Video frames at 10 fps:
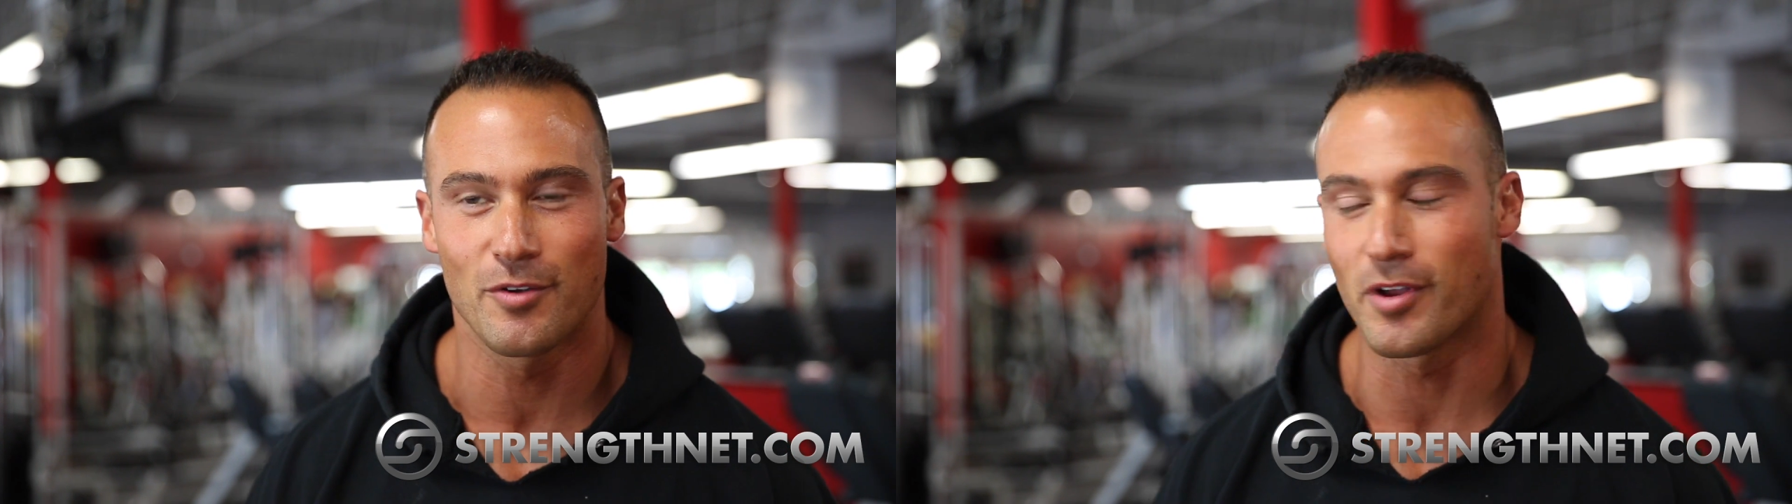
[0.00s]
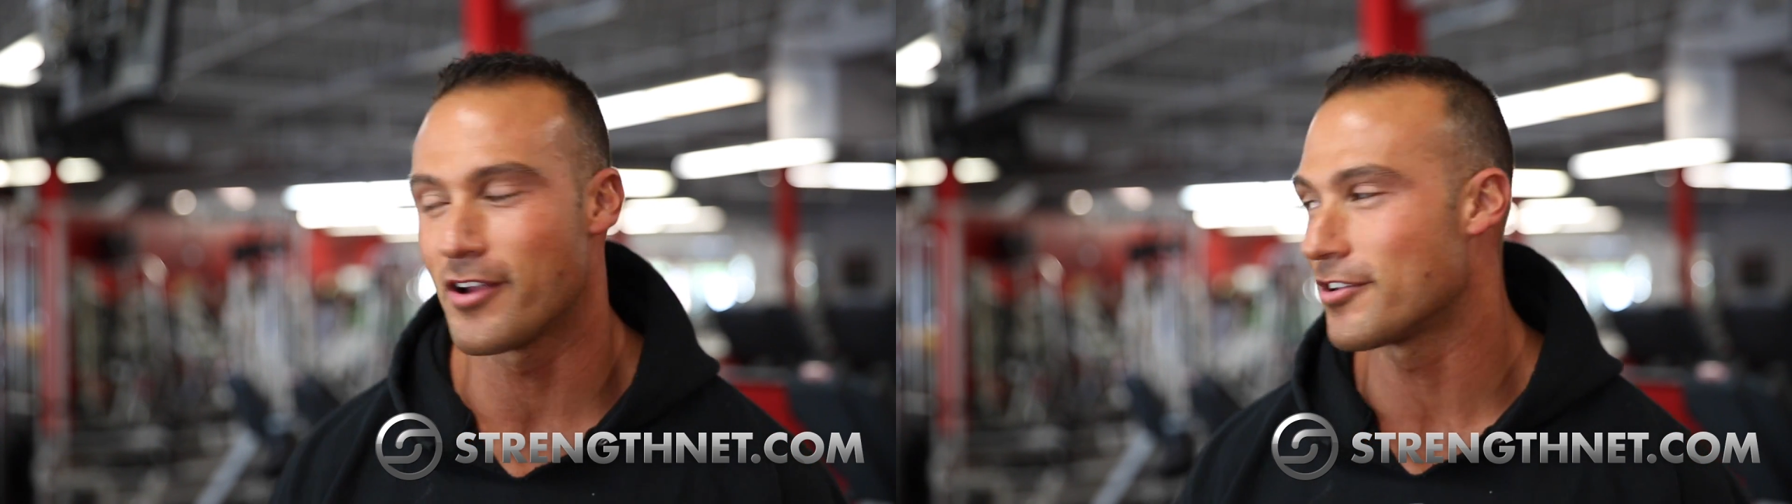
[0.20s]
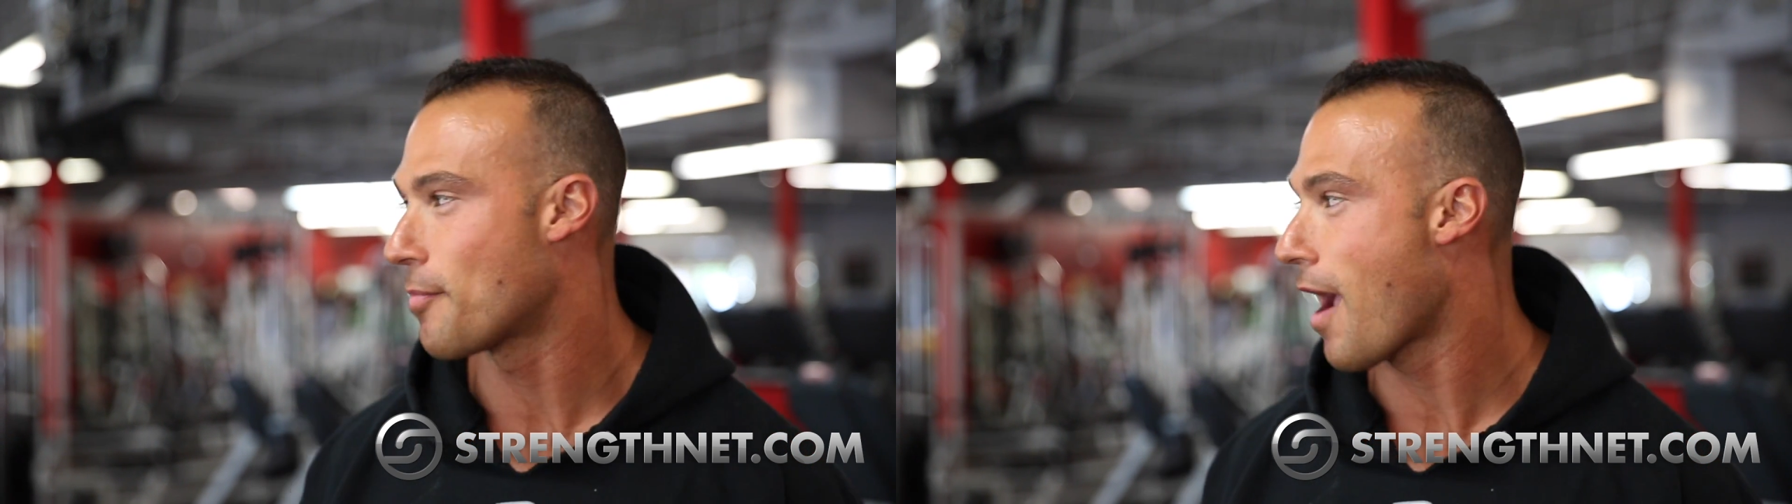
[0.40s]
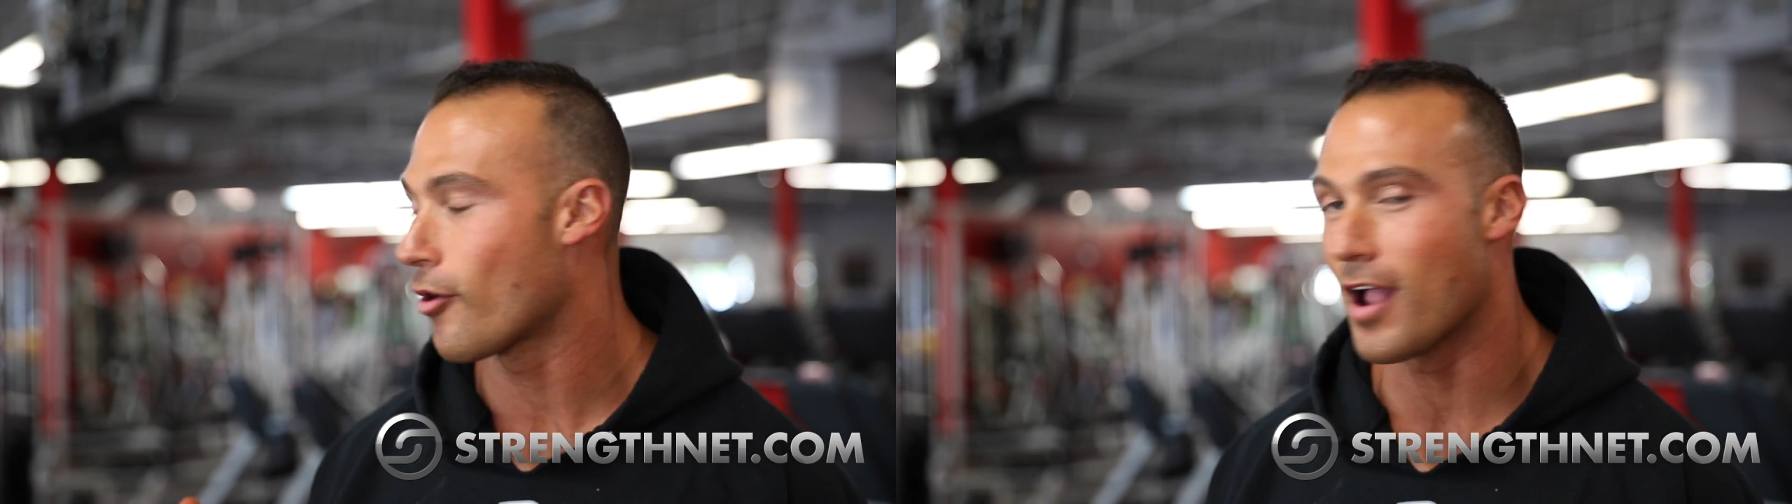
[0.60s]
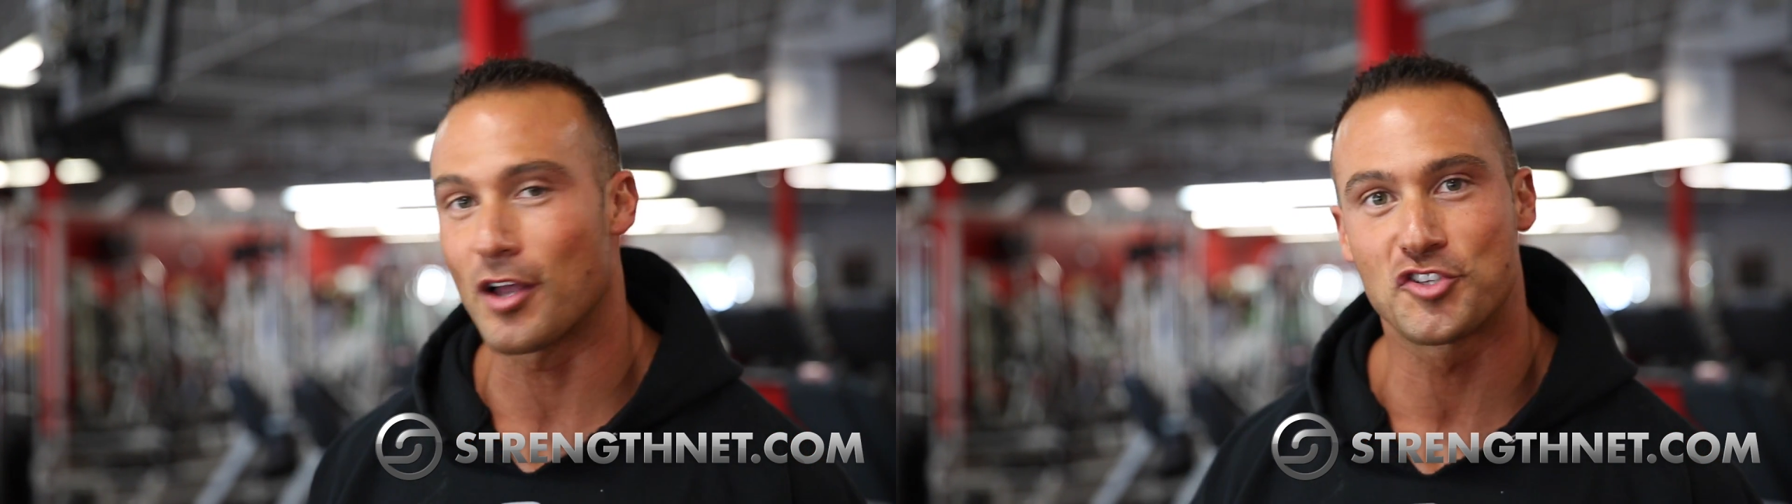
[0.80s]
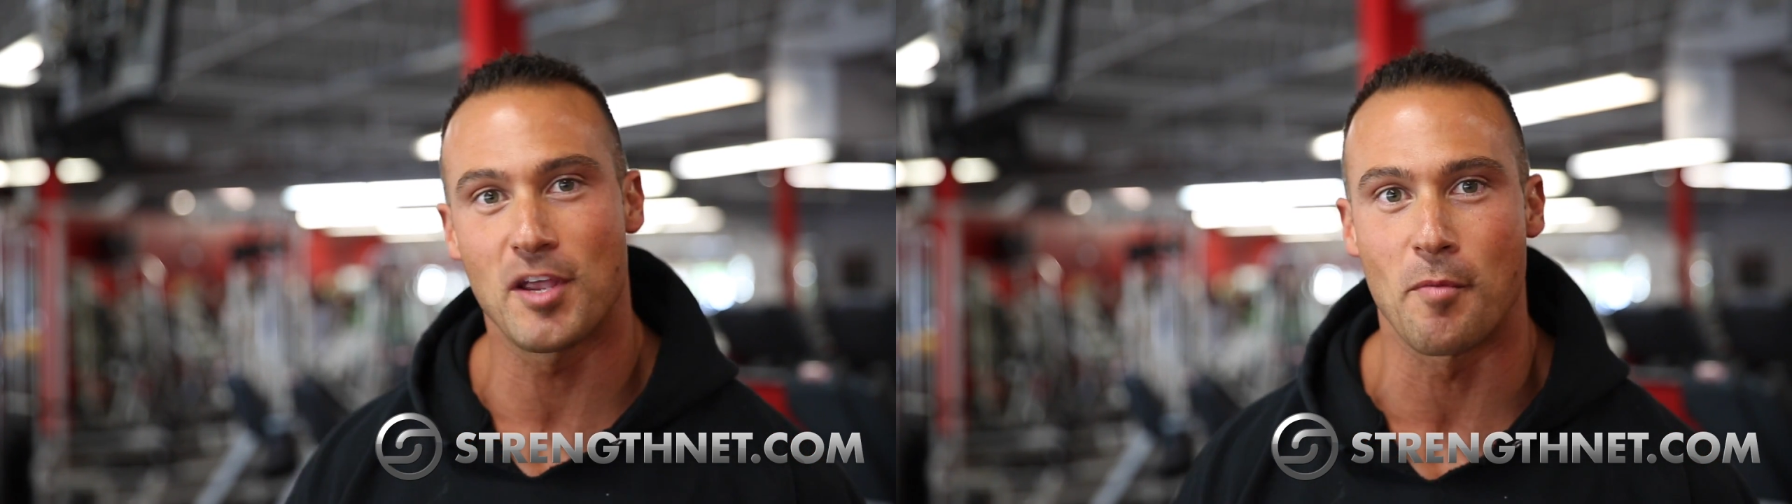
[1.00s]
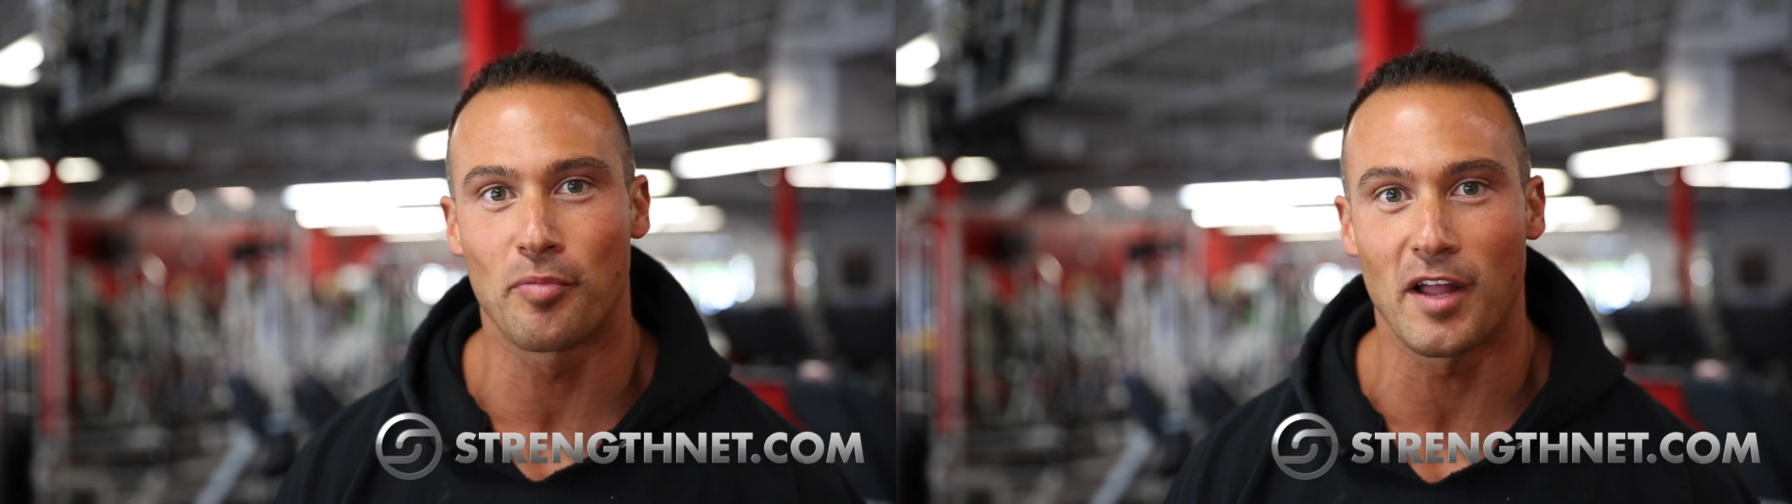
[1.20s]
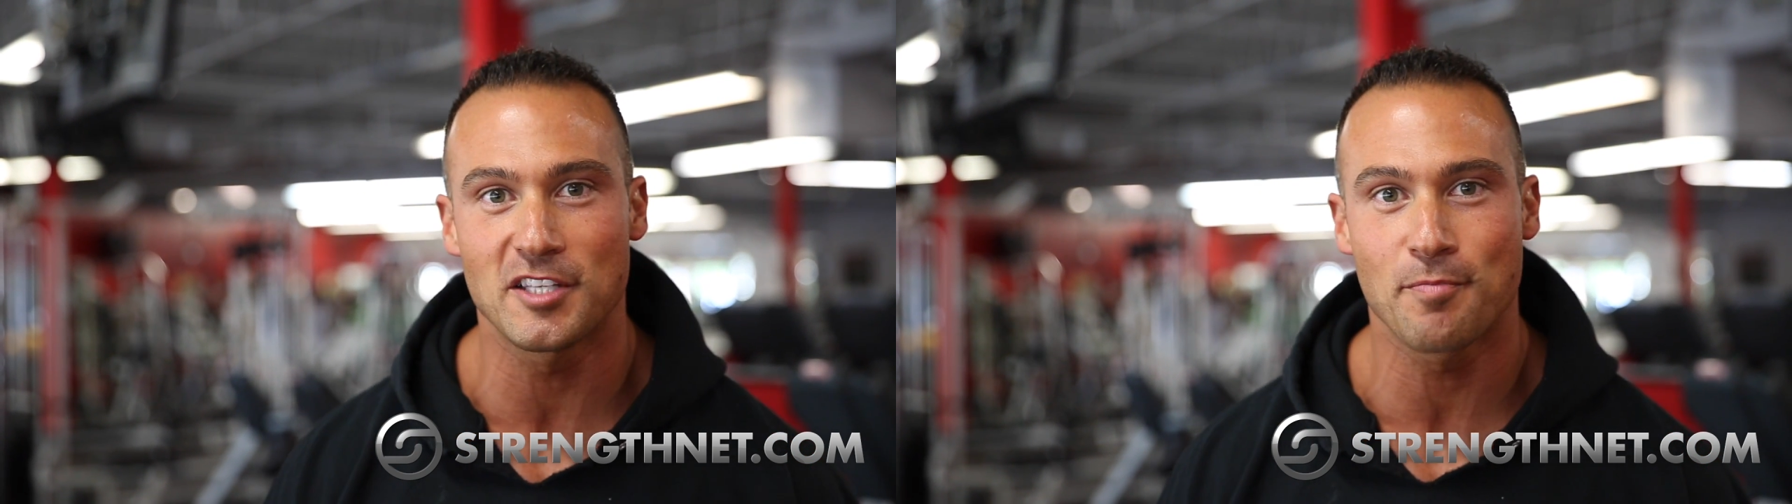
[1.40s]
We're here at the Powerhouse Gym in
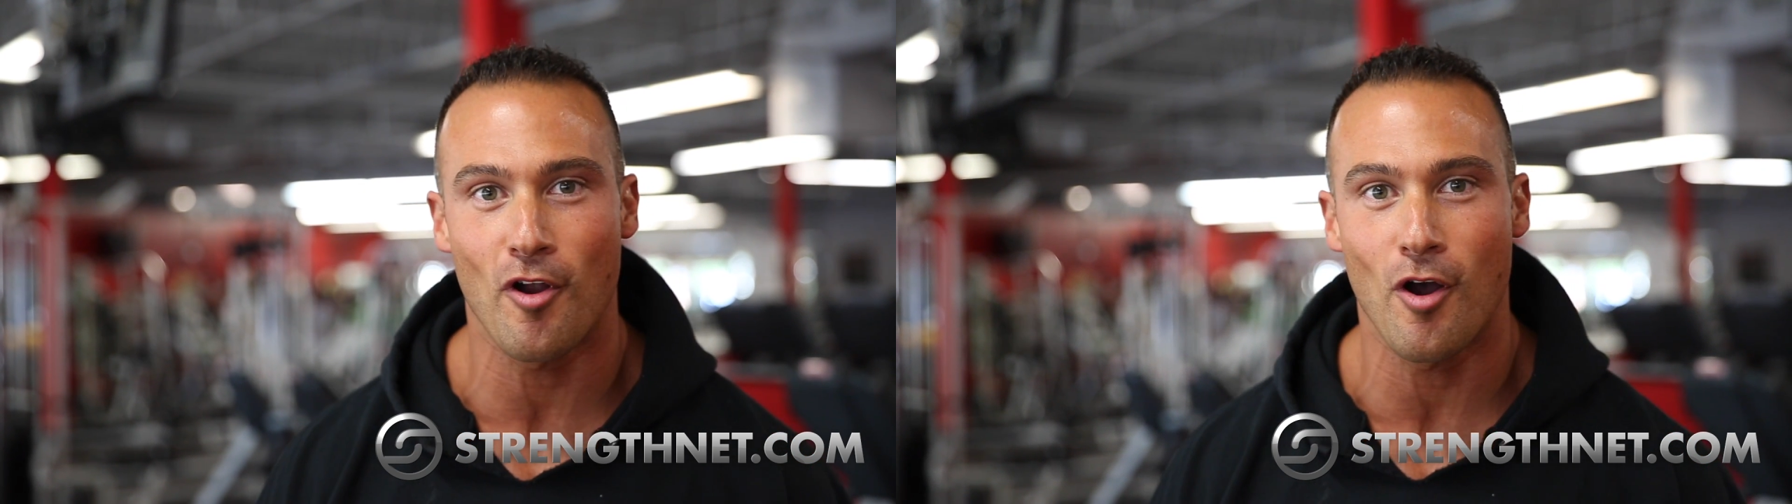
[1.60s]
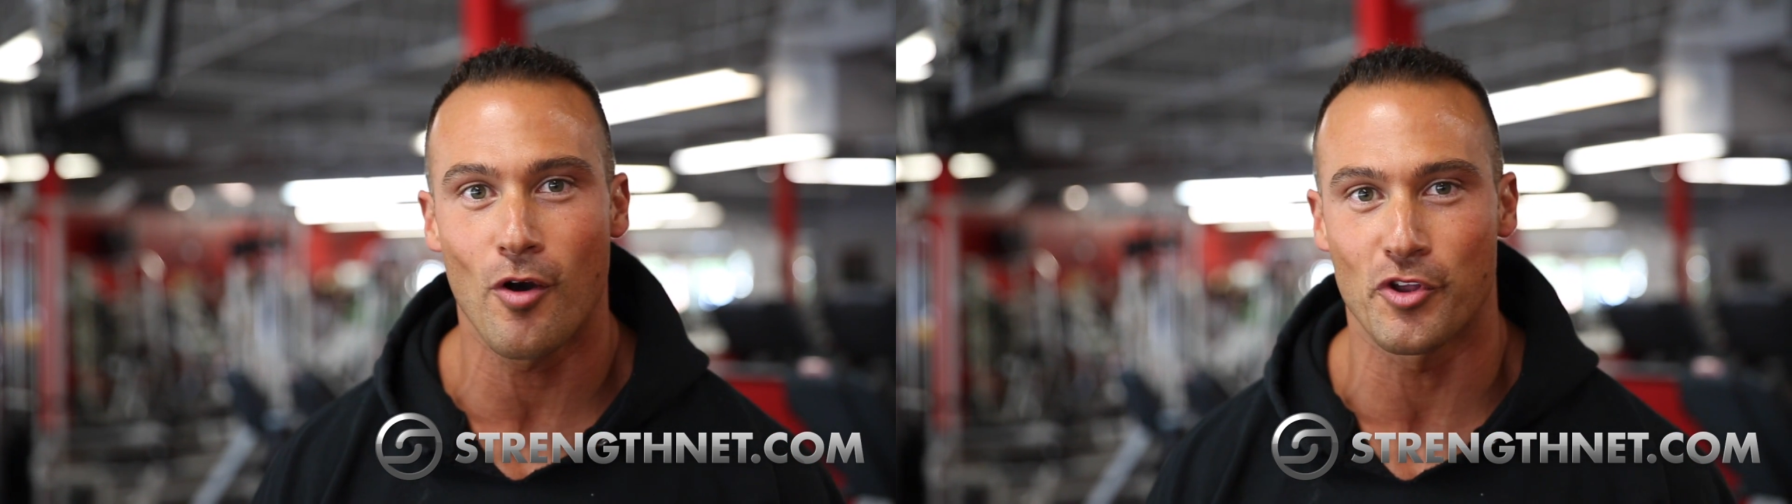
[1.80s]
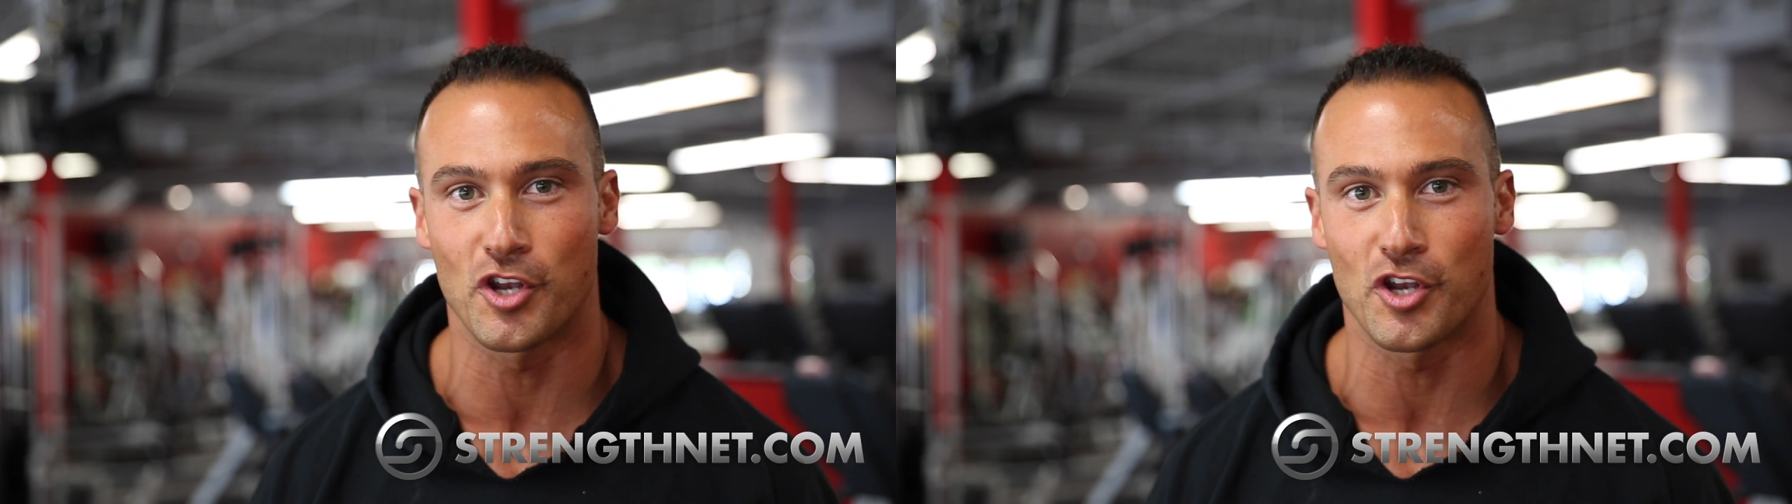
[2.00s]
Plainsboro.